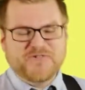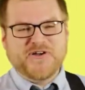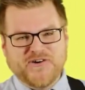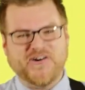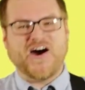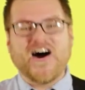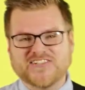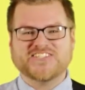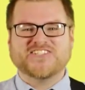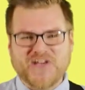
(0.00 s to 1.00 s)
will
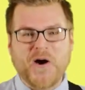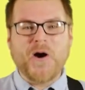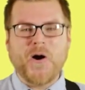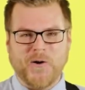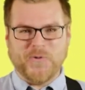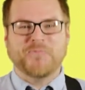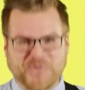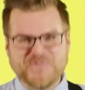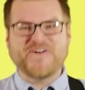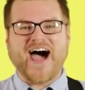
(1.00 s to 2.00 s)
also
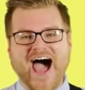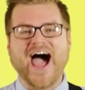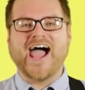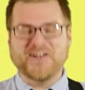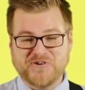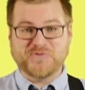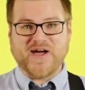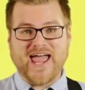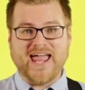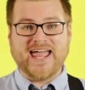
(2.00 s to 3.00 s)
provide a
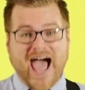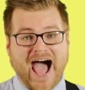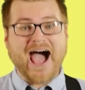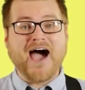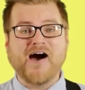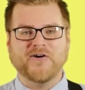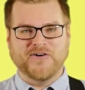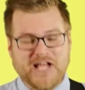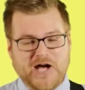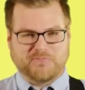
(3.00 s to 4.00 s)
way out.